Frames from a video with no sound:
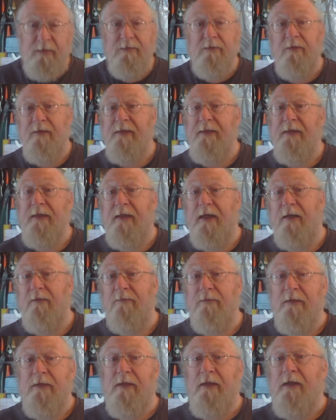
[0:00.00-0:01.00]
So there you
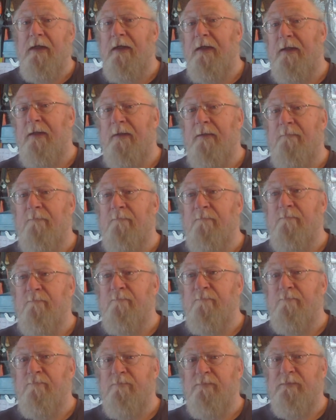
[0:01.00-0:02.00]
go. Am
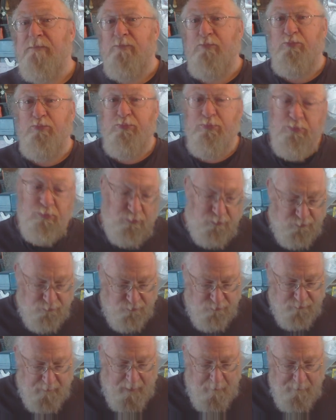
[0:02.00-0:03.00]

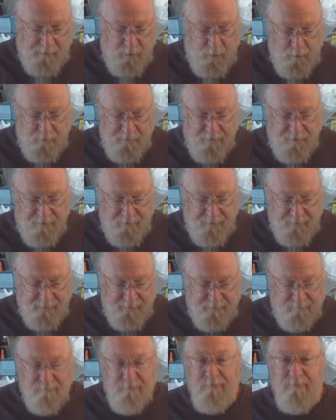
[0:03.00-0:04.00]
I
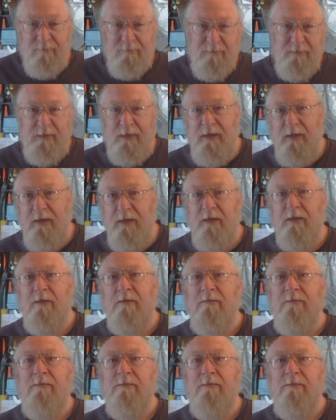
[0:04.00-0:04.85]
qualified? Yeah.